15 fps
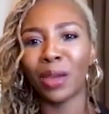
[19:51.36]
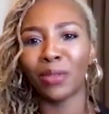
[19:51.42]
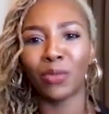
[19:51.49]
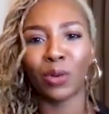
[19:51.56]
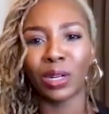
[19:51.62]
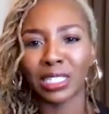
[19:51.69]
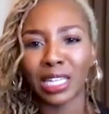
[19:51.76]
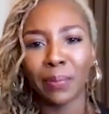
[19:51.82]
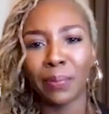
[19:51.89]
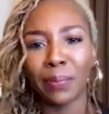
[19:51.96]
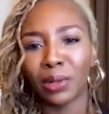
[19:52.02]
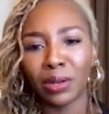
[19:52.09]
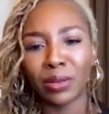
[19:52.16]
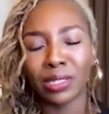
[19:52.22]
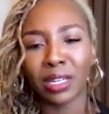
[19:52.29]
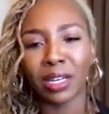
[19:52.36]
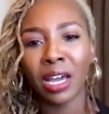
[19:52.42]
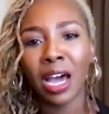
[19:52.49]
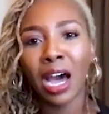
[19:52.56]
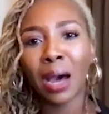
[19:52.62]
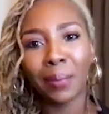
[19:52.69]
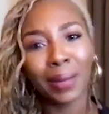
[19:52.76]
For example, there was
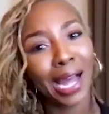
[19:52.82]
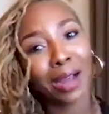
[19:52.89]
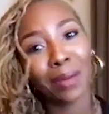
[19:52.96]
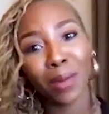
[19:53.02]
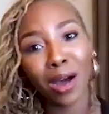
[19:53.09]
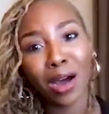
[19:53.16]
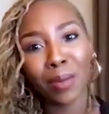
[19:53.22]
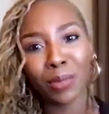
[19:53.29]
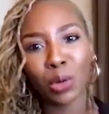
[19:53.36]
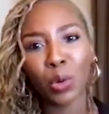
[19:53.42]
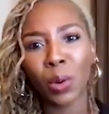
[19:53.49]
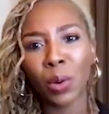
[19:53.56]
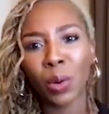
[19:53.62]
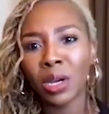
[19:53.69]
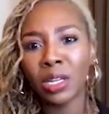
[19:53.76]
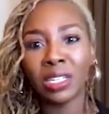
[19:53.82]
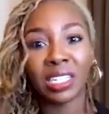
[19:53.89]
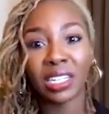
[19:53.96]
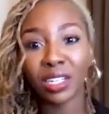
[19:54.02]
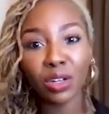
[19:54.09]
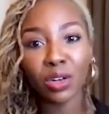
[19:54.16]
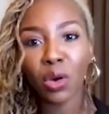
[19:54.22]
a Black mom who
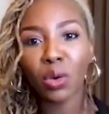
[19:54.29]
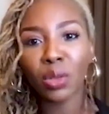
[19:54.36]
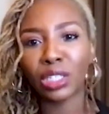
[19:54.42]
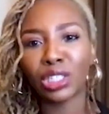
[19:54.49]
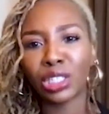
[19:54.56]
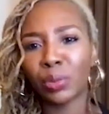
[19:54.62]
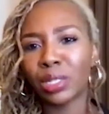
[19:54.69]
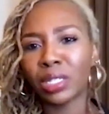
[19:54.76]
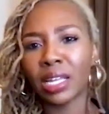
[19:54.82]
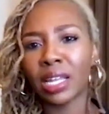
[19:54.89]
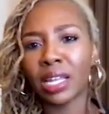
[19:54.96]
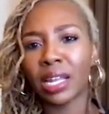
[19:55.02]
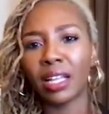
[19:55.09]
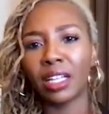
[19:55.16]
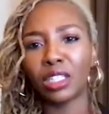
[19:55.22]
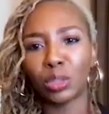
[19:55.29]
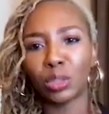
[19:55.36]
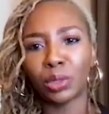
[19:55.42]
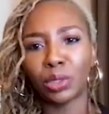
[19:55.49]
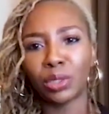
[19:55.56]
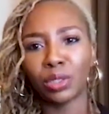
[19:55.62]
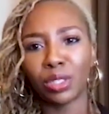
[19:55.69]
didn't know that she was
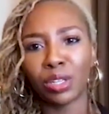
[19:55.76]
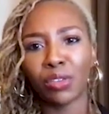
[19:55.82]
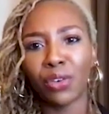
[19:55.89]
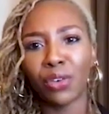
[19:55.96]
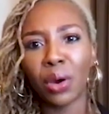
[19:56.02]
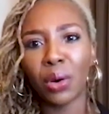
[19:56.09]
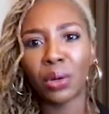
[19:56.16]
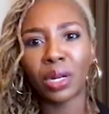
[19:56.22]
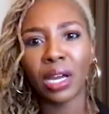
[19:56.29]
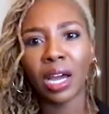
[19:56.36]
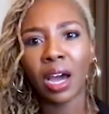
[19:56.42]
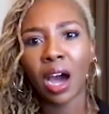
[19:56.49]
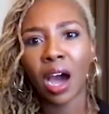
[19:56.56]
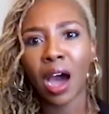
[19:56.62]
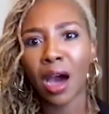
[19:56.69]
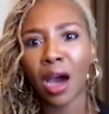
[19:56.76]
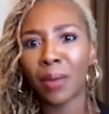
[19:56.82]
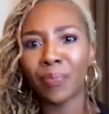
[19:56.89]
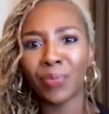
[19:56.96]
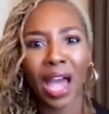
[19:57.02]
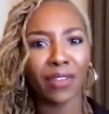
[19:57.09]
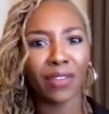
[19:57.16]
ineligible to vote
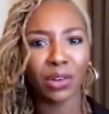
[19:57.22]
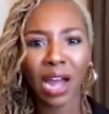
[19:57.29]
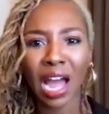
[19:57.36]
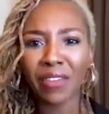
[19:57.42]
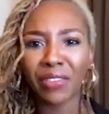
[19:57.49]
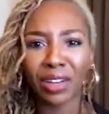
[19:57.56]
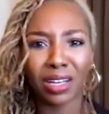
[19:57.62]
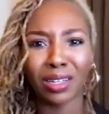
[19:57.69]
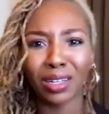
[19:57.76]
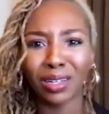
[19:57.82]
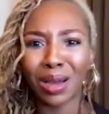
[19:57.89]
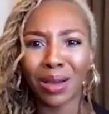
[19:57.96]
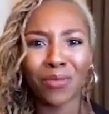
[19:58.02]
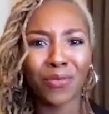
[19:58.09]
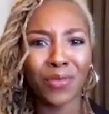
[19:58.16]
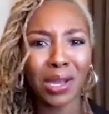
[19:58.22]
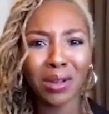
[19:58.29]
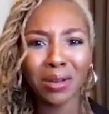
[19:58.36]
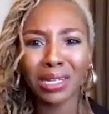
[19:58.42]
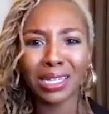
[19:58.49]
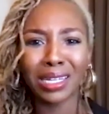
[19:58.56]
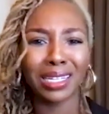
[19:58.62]
after having a
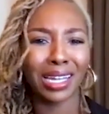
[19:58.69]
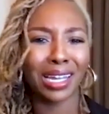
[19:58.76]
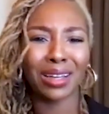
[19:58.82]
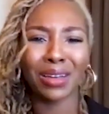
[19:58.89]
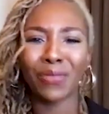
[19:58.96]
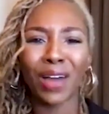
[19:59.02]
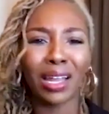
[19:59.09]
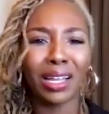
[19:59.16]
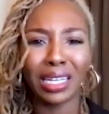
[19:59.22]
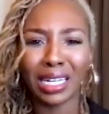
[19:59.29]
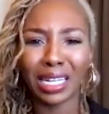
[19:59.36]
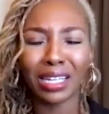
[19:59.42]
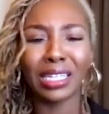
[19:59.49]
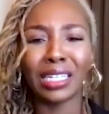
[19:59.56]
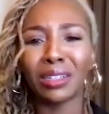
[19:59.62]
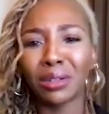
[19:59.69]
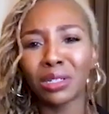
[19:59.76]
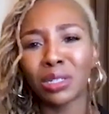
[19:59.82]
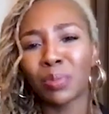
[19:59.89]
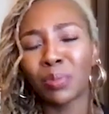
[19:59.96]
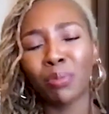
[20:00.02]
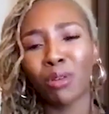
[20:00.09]
felony
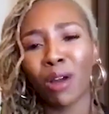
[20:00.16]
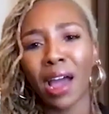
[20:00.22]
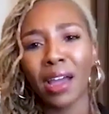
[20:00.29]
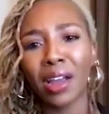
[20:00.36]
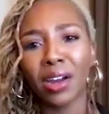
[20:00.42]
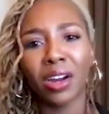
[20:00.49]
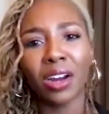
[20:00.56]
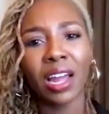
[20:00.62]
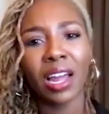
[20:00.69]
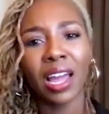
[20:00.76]
years prior